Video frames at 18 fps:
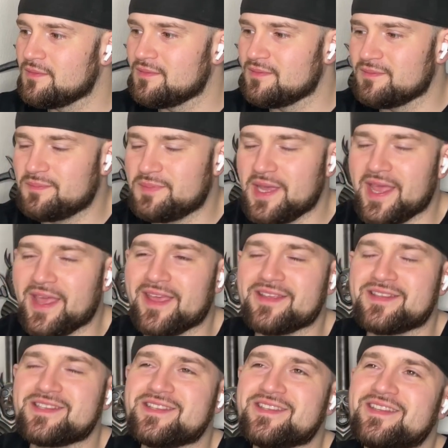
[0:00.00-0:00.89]

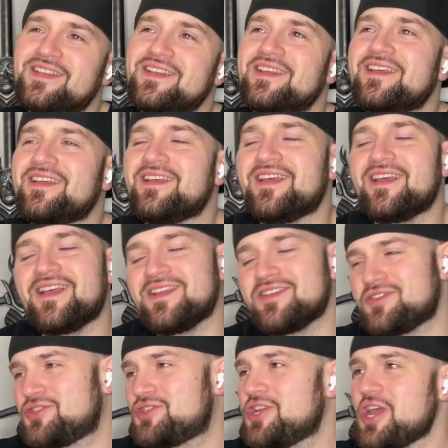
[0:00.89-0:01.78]
Pissed.
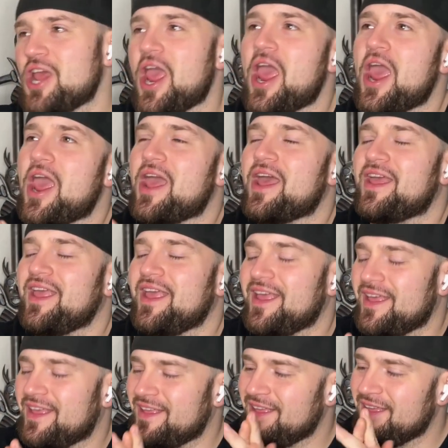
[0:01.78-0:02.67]

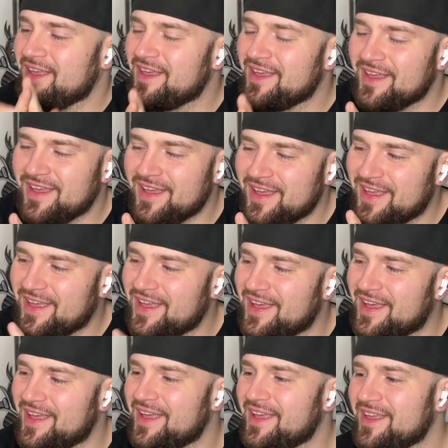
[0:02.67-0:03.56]
Tag.
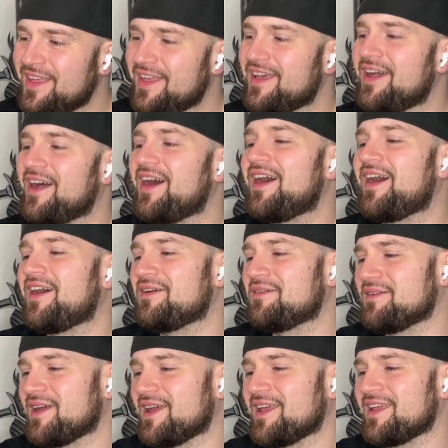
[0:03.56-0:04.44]

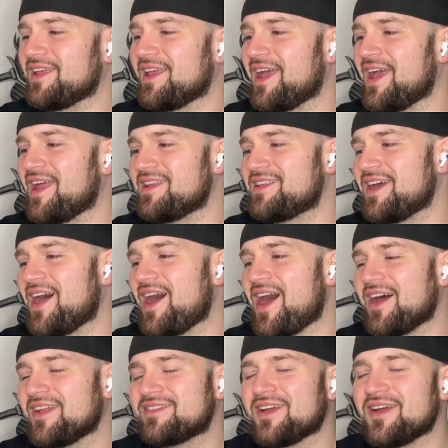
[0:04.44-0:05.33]
Oh, mate, yeah.
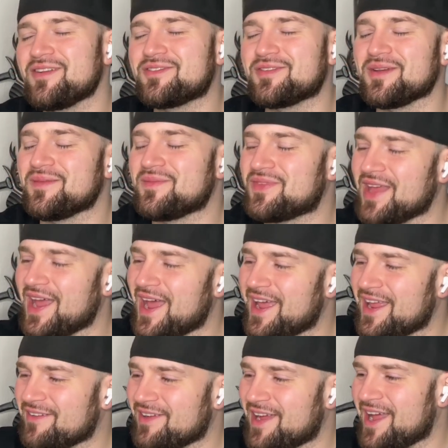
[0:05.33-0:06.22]
Nah, don't do him
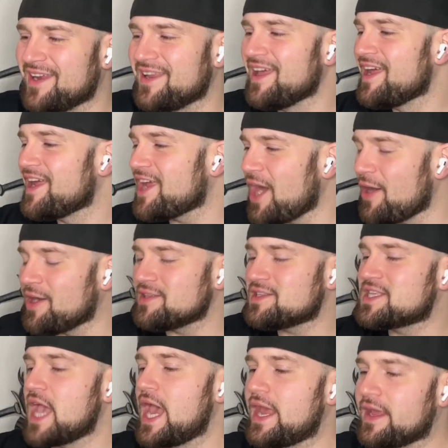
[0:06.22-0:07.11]
dirty, man. Come
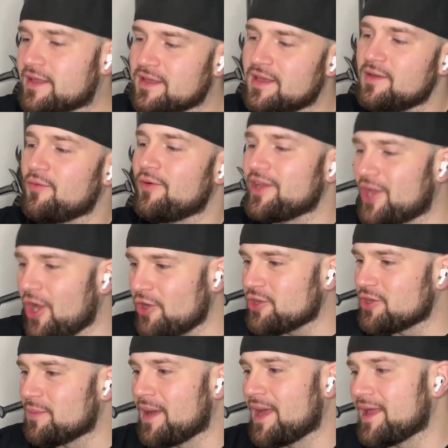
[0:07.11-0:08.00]
on, Tech. We
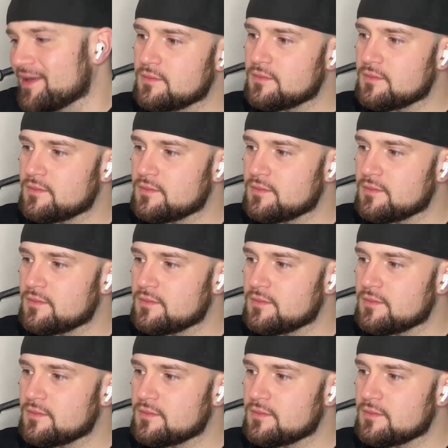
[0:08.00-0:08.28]
got you, man.